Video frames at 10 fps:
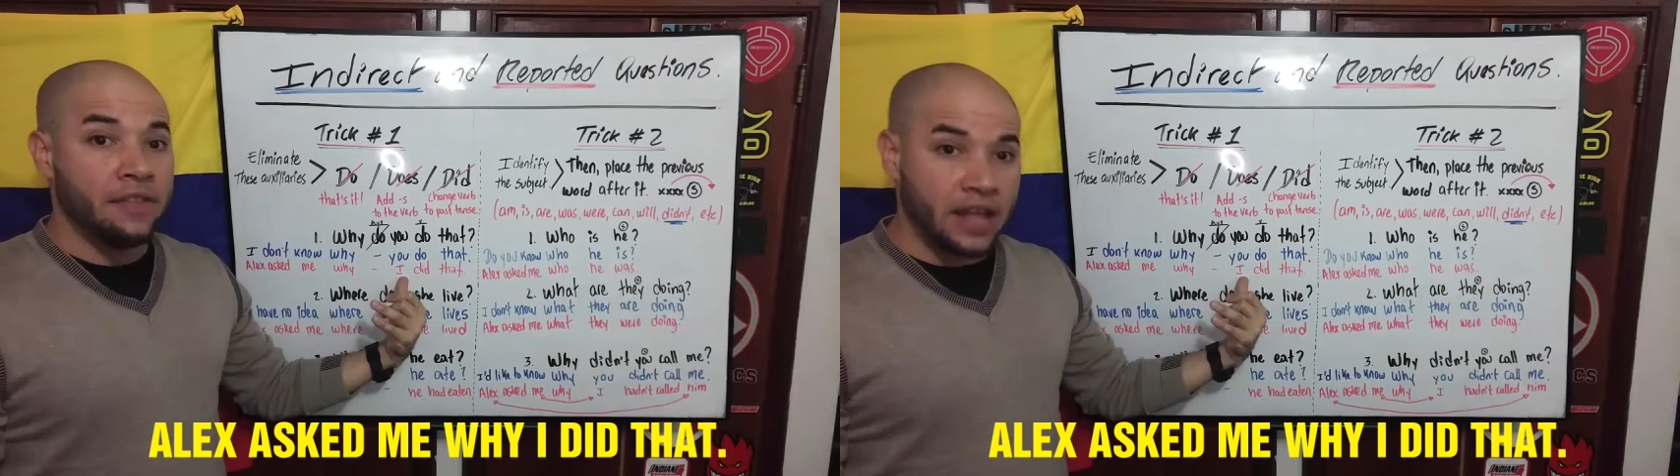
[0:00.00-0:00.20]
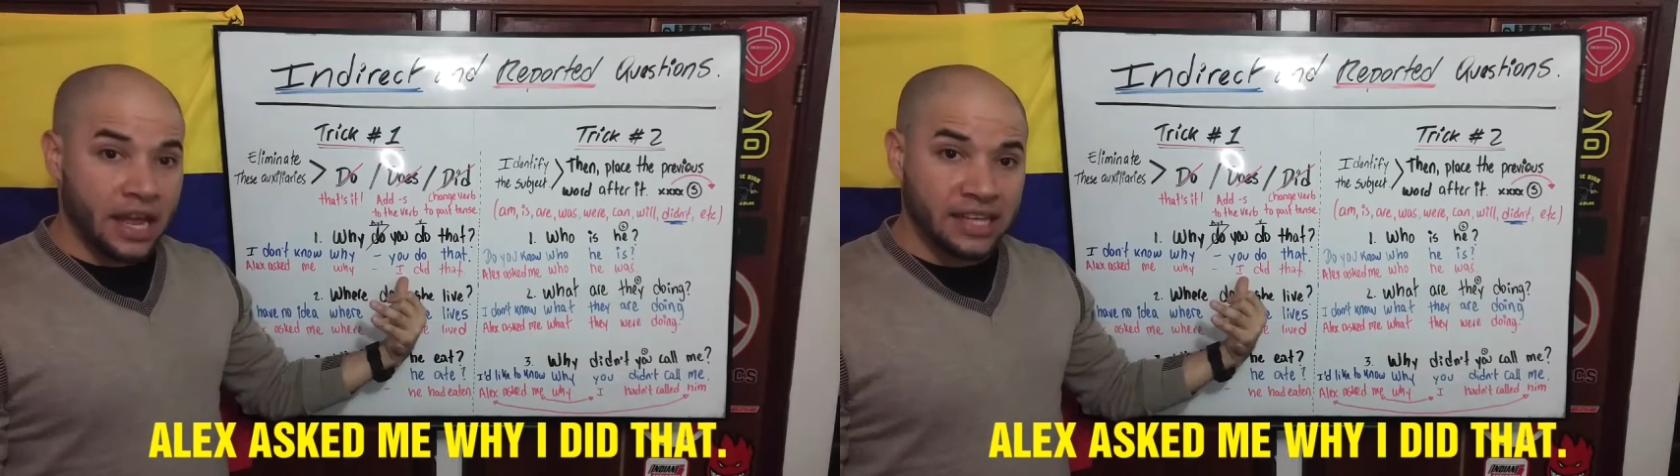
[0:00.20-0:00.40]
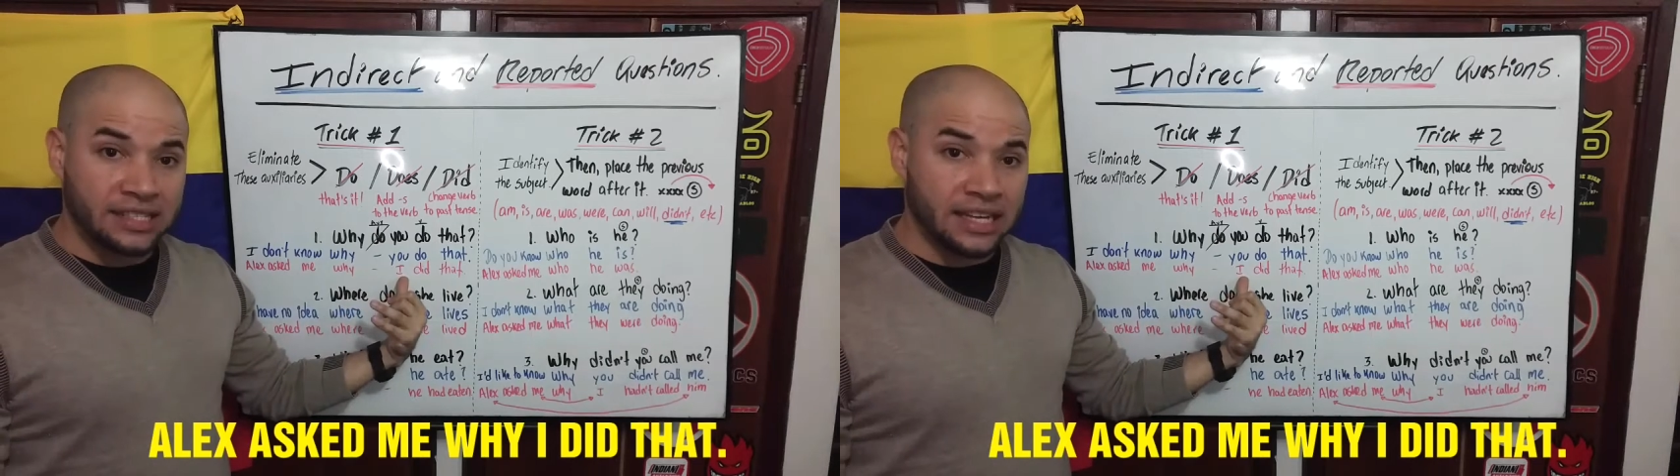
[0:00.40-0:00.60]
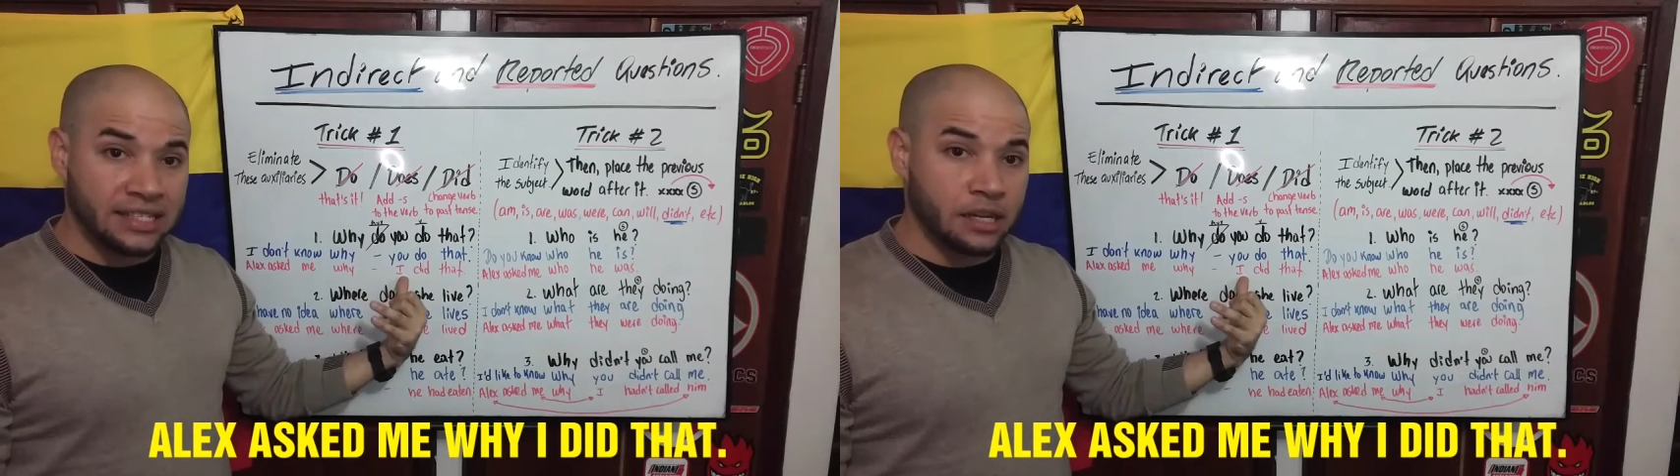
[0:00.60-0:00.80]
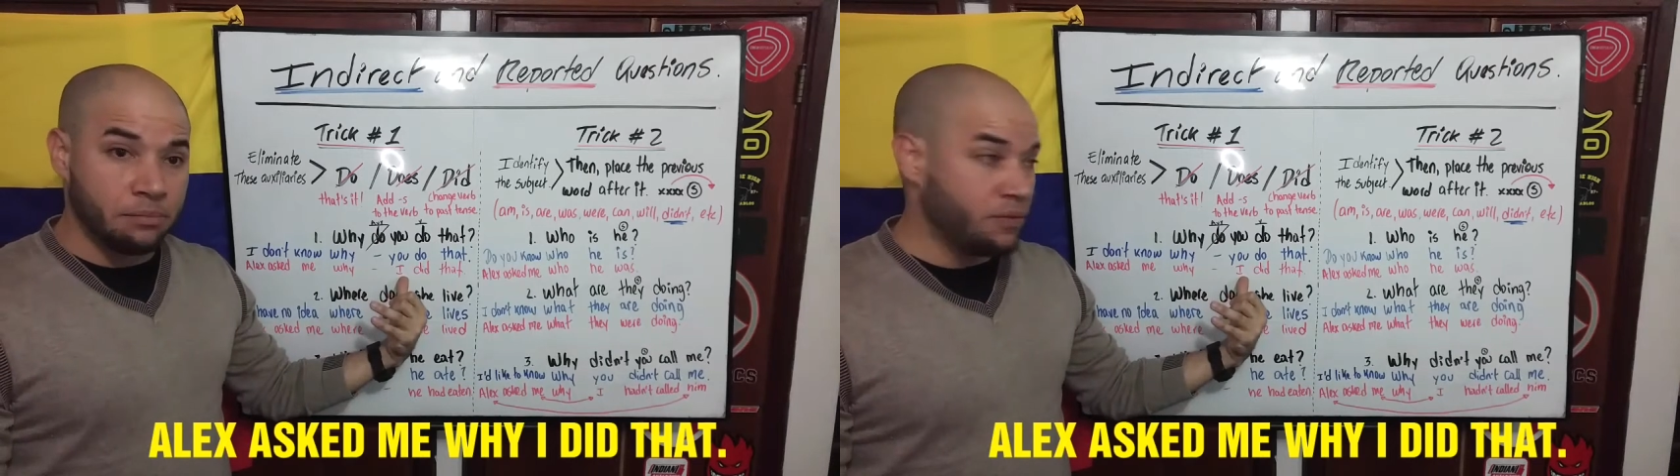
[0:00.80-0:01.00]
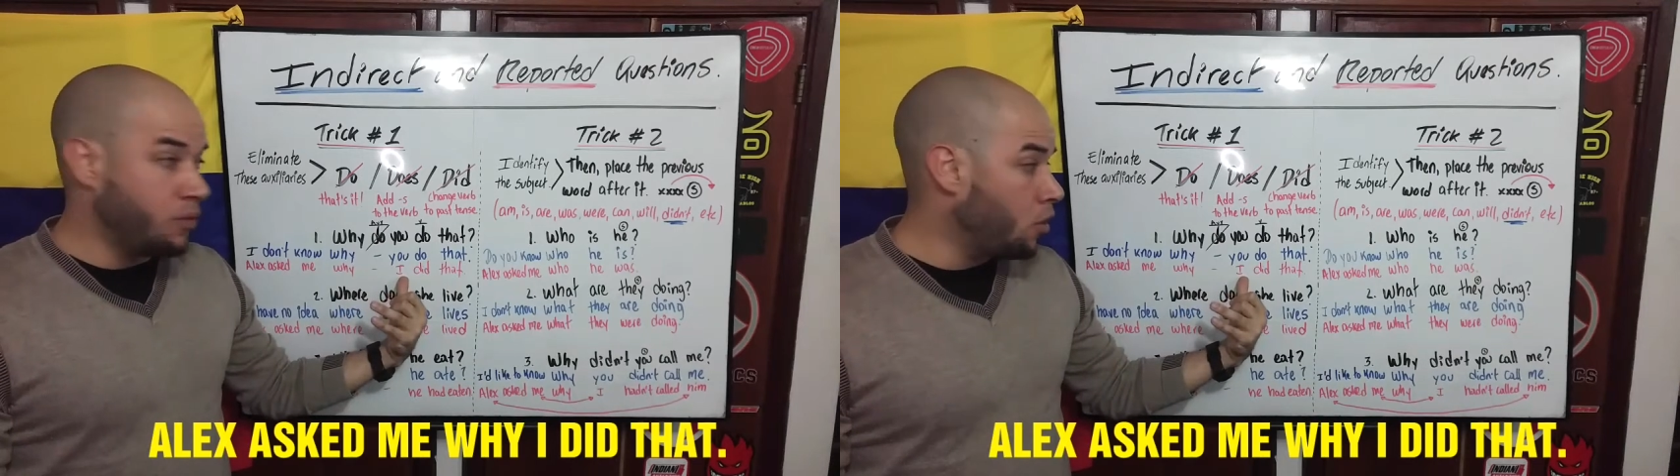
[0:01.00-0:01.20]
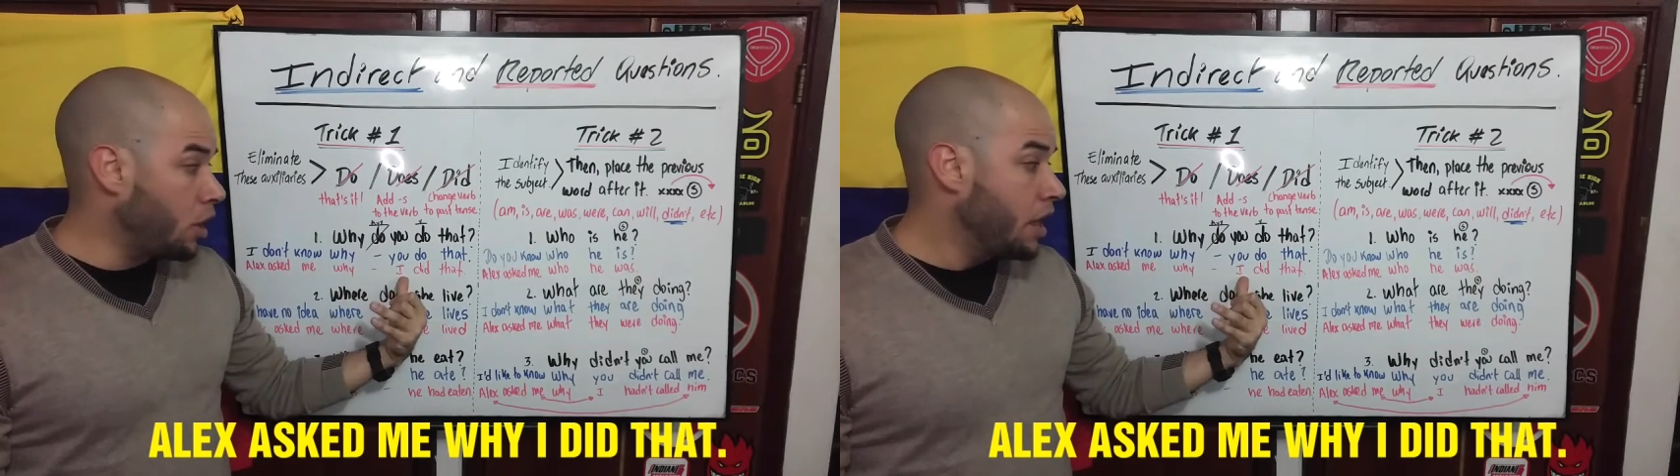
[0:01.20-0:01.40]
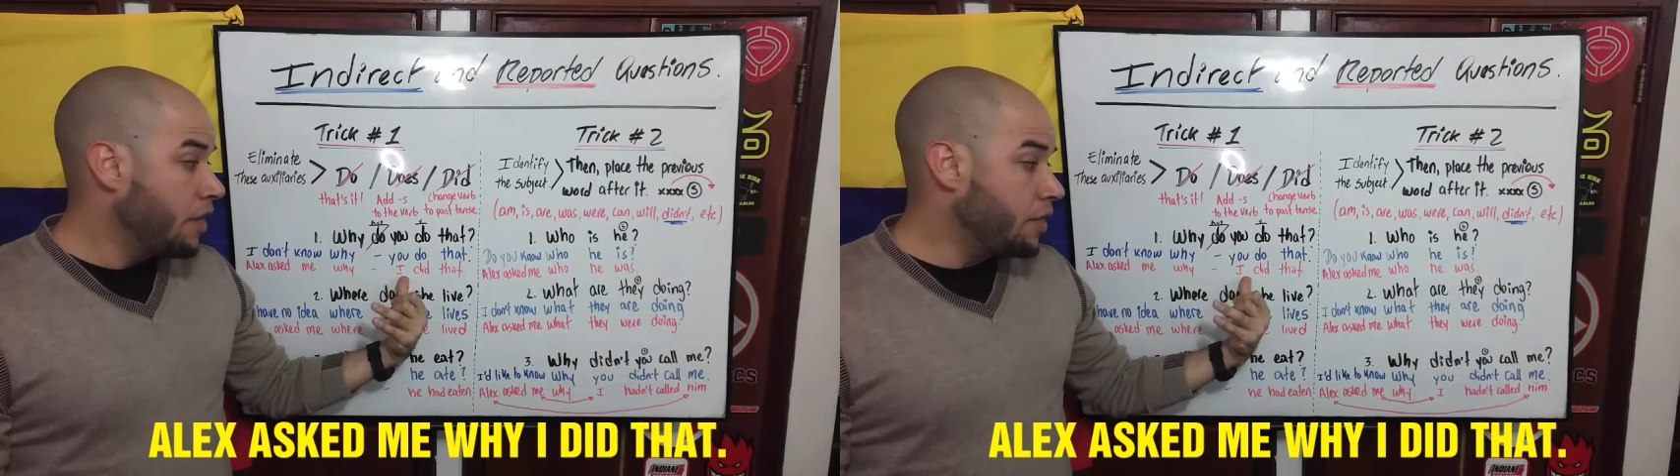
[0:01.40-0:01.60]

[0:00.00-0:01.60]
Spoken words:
And then, as I said before,